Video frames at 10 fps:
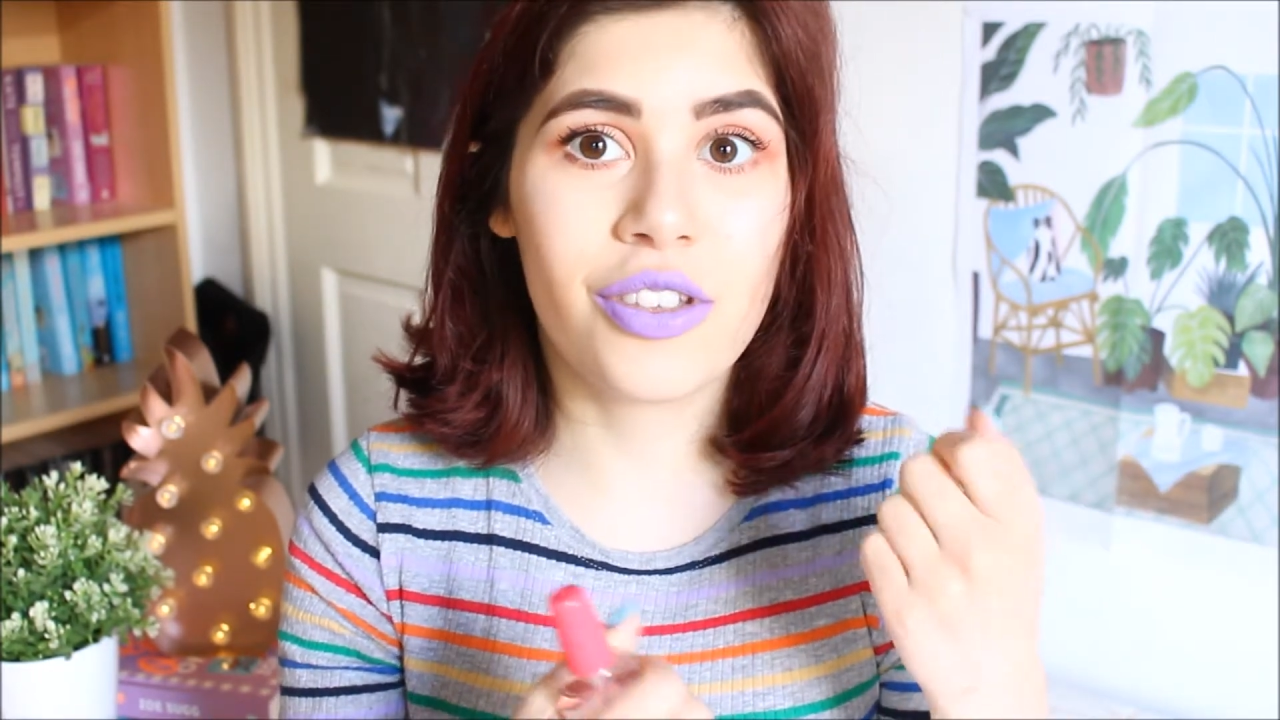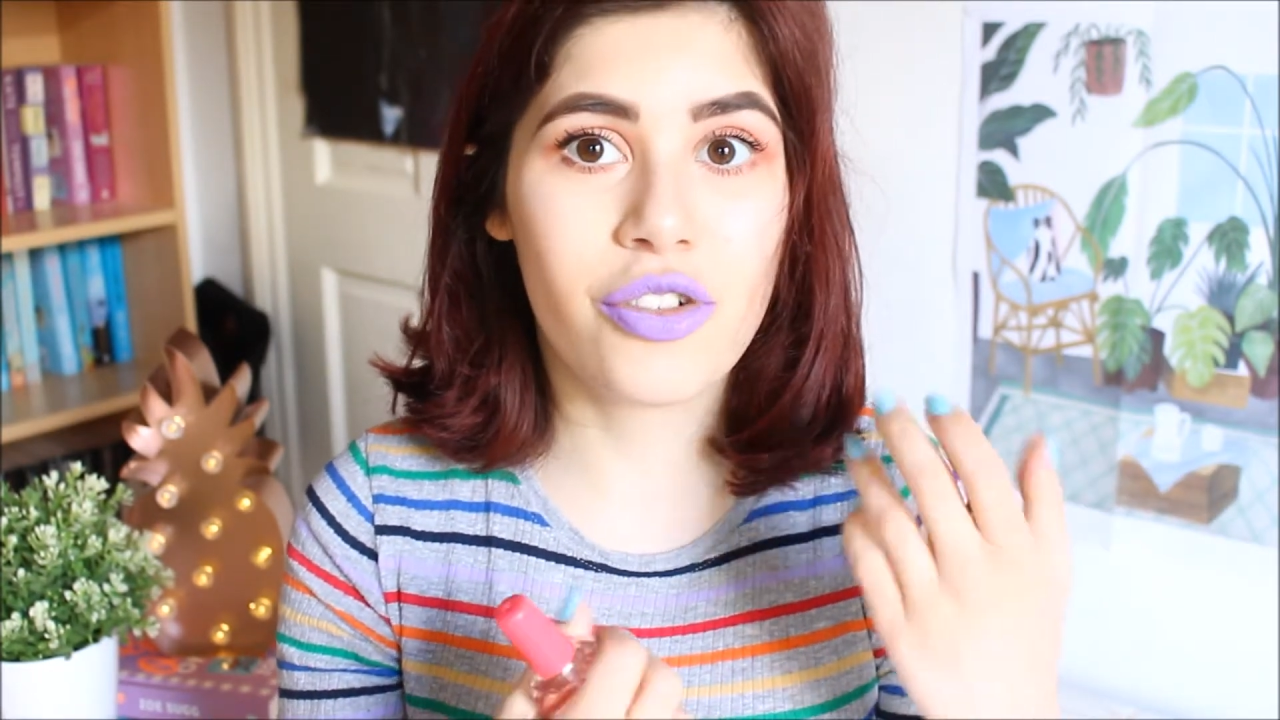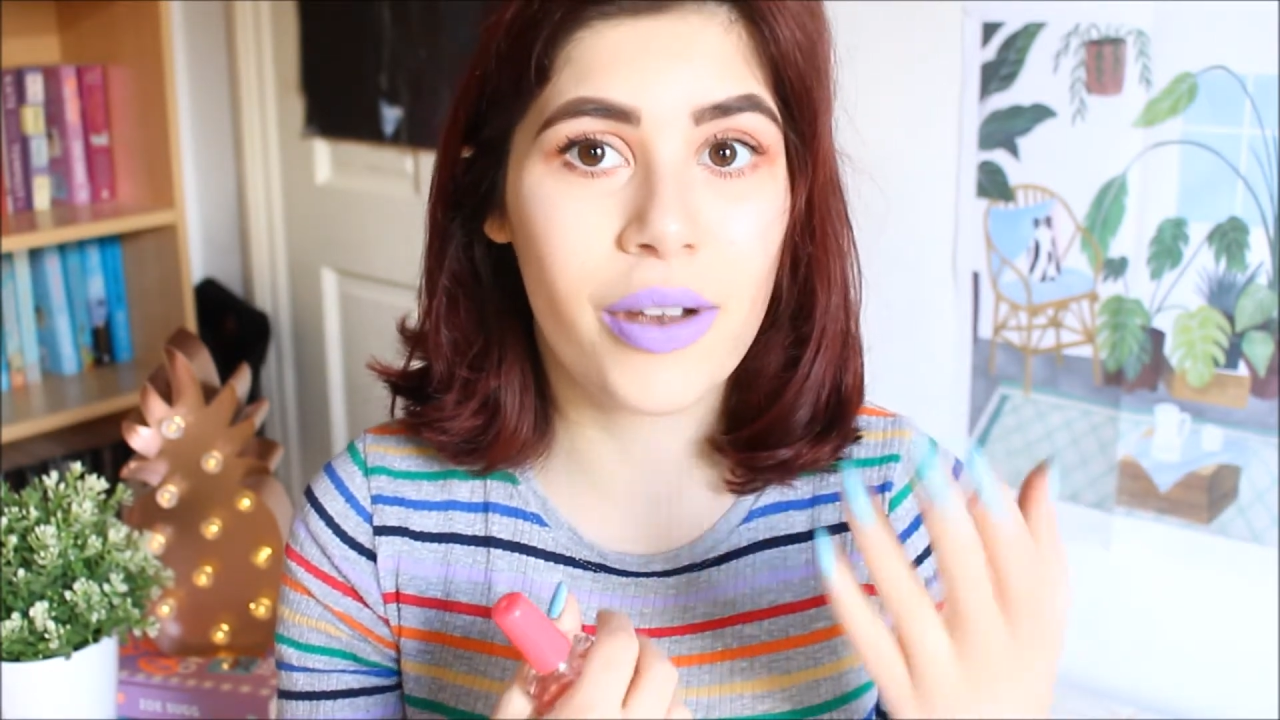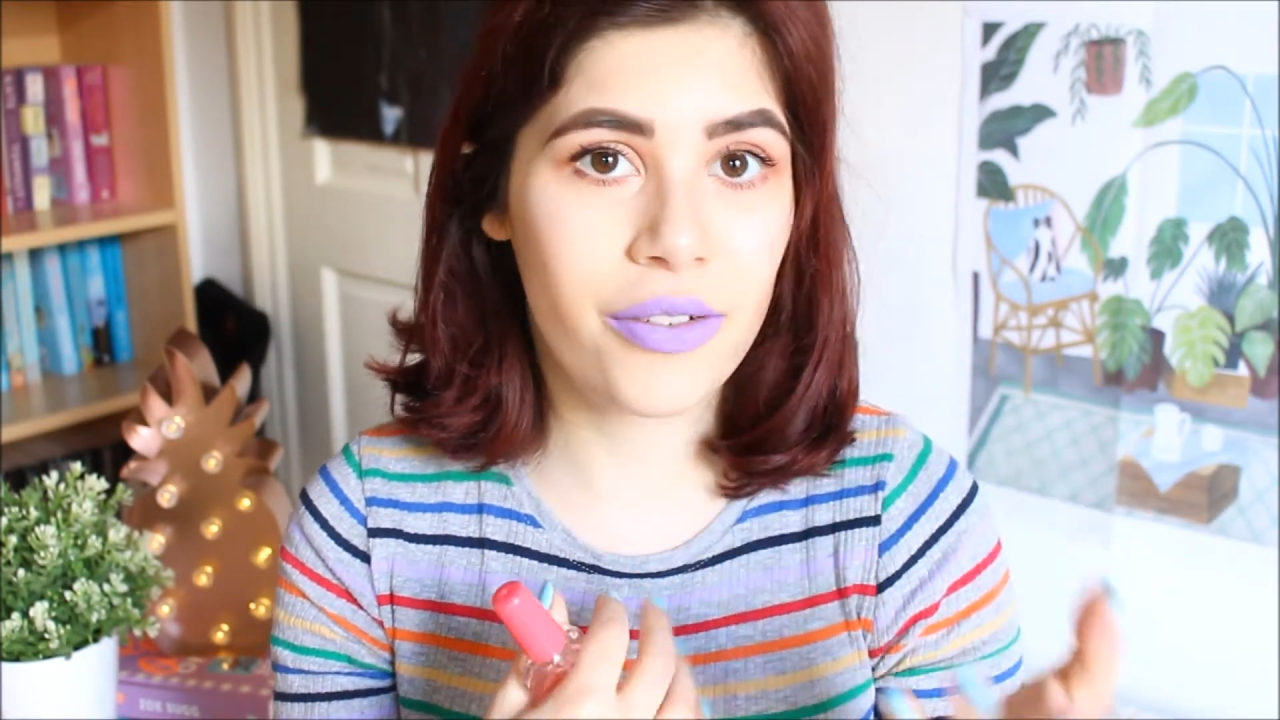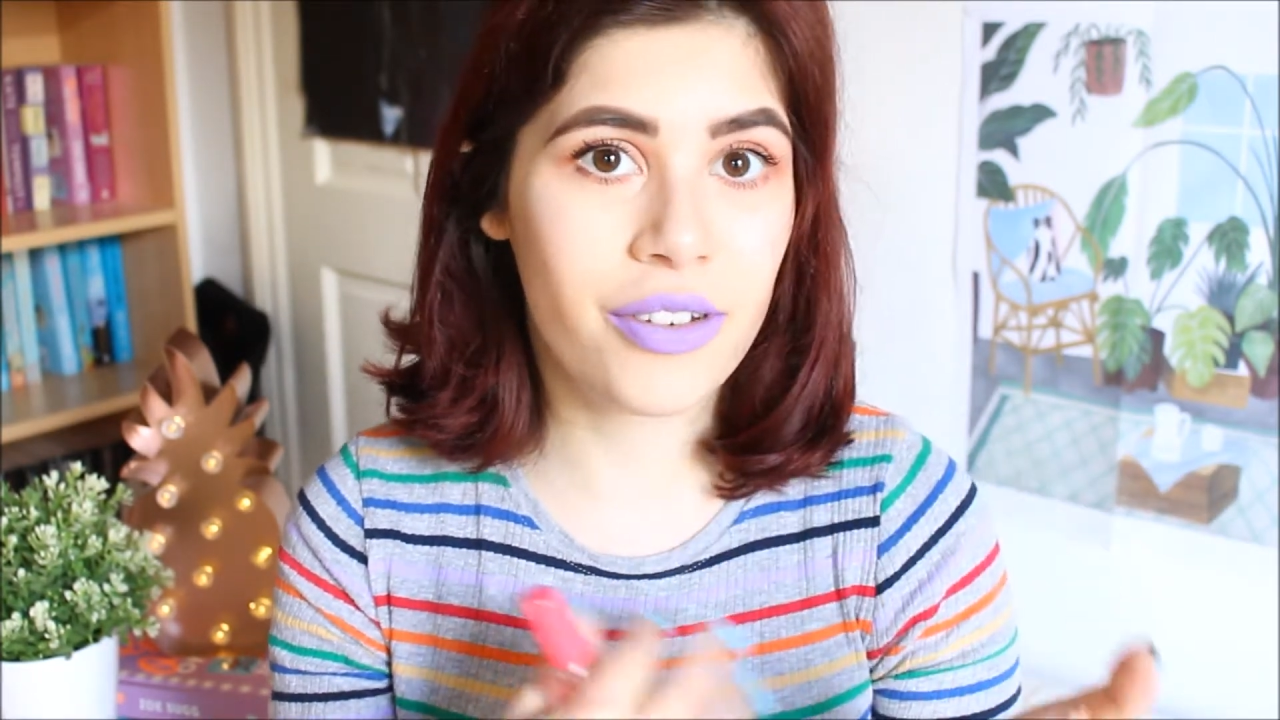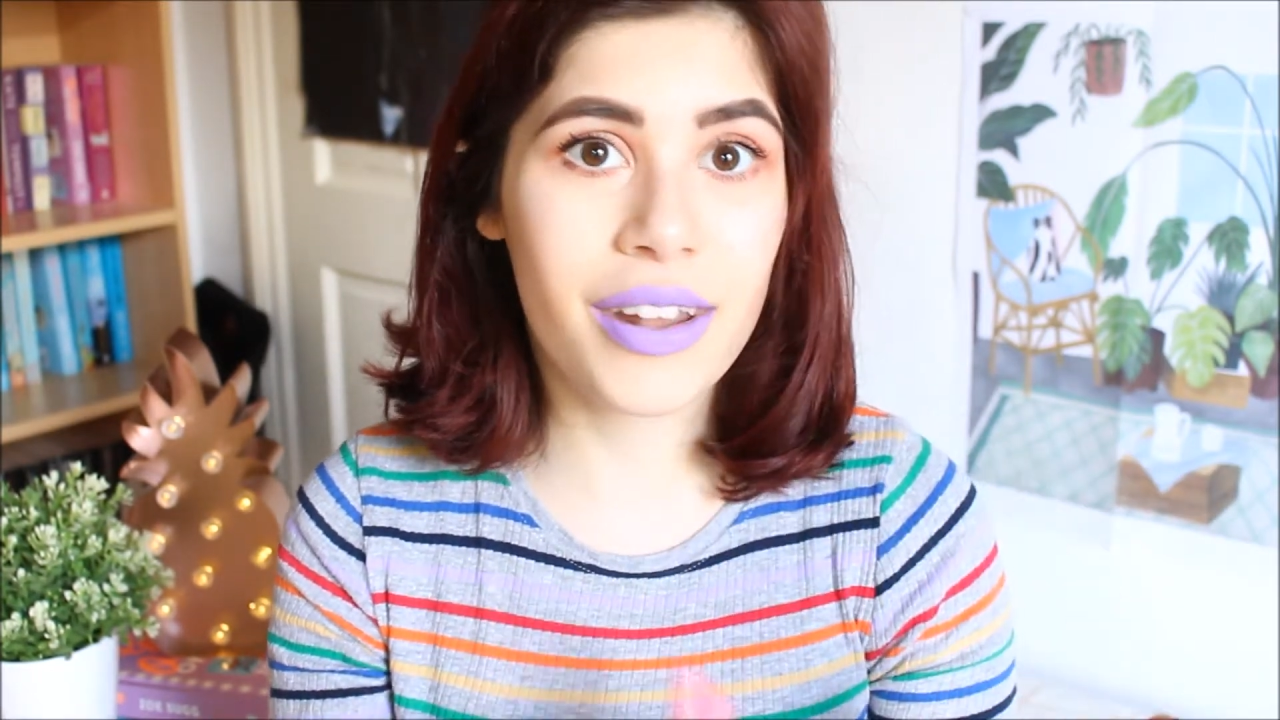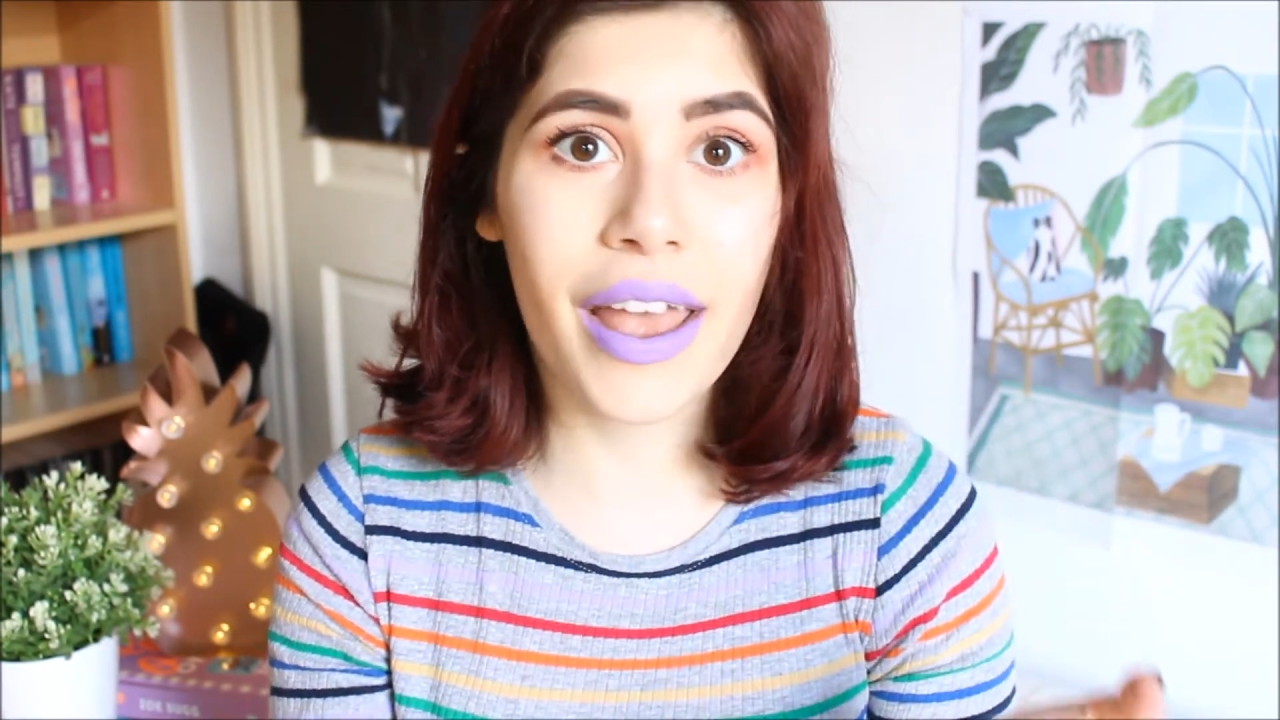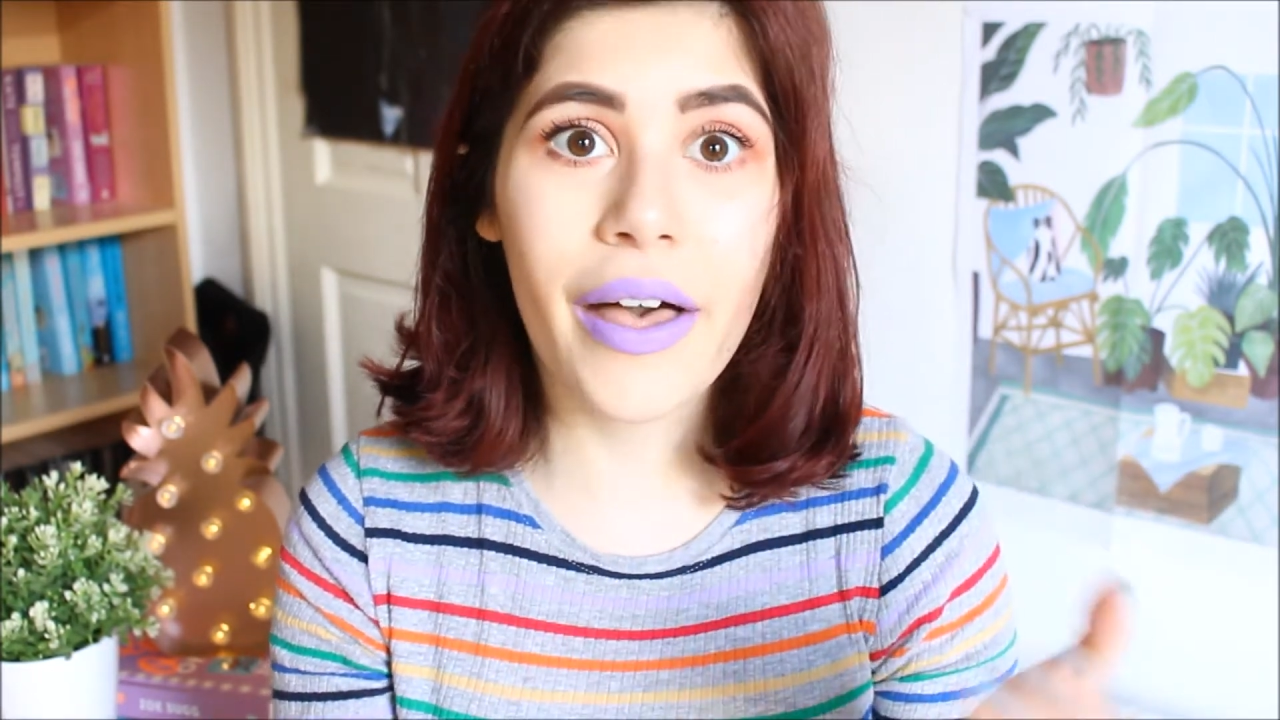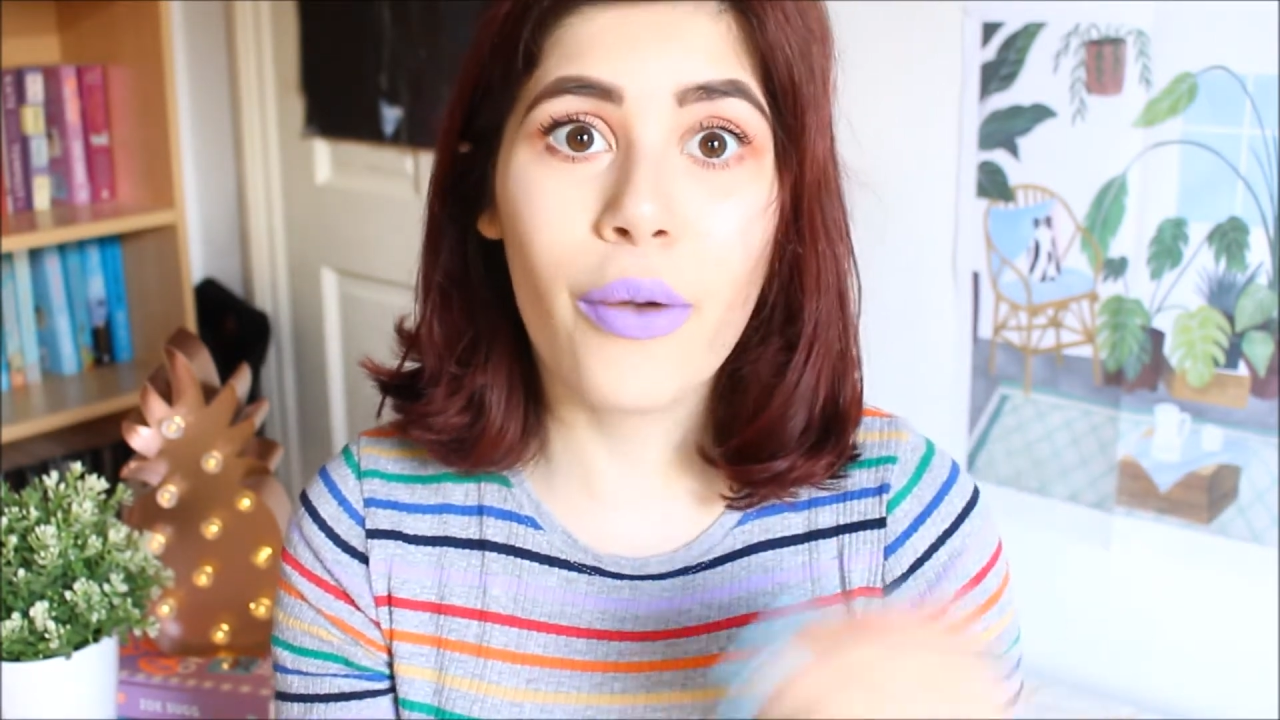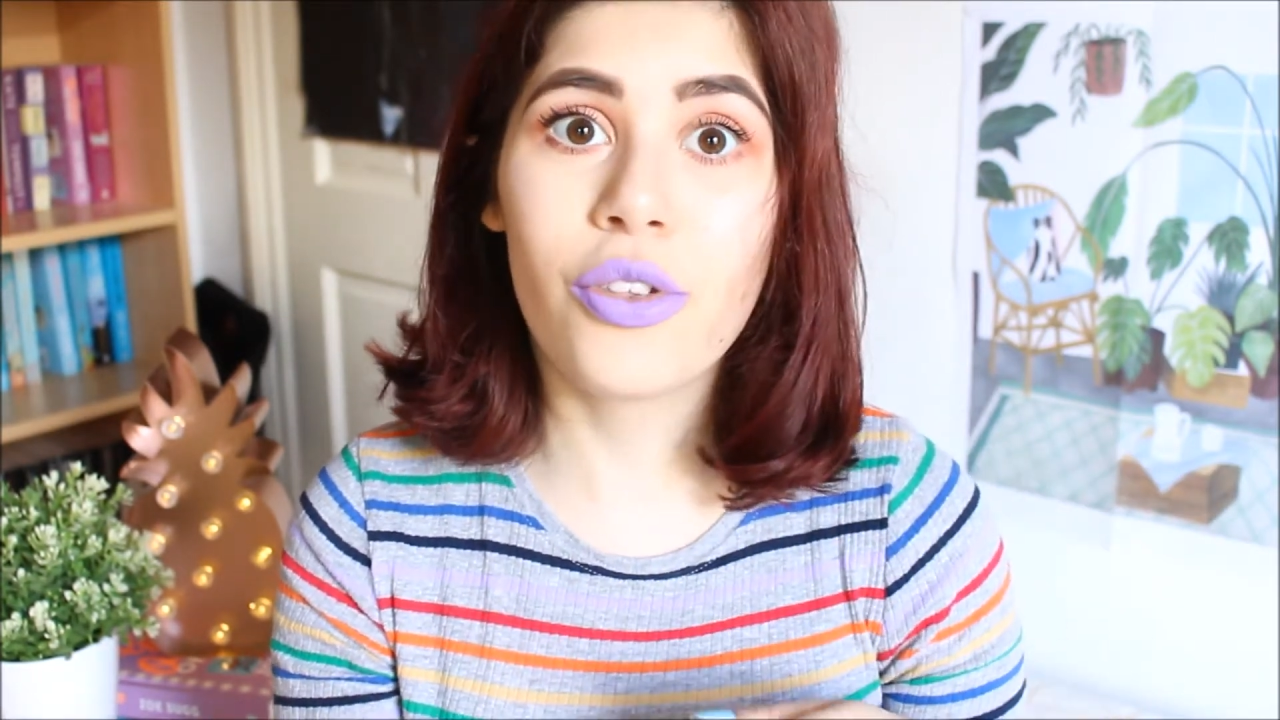strengthen
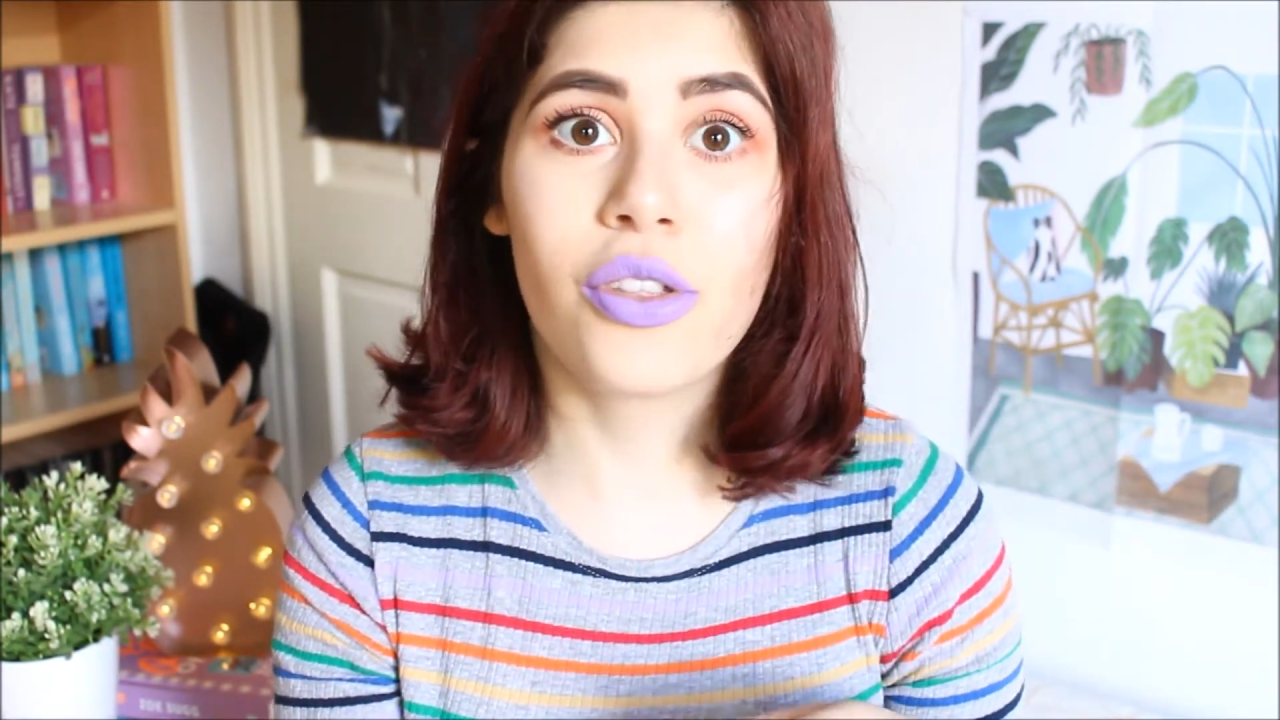nails,